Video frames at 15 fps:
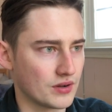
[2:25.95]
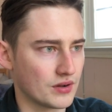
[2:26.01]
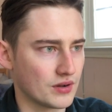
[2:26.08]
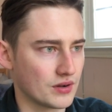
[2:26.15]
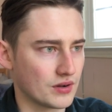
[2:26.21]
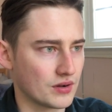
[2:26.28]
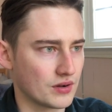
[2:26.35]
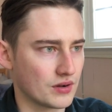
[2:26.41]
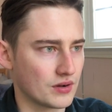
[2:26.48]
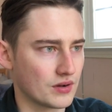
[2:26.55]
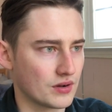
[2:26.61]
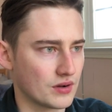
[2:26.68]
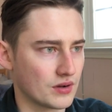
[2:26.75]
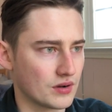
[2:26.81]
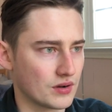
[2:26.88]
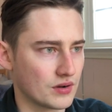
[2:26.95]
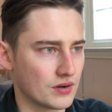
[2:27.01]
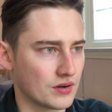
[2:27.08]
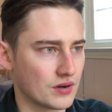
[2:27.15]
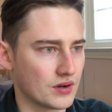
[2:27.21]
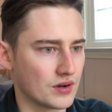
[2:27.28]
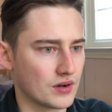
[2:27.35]

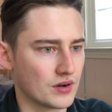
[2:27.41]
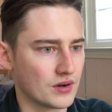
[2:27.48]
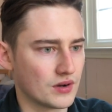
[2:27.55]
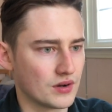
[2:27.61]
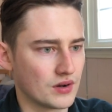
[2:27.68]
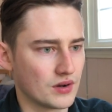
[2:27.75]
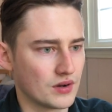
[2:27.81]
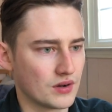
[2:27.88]
[no speech]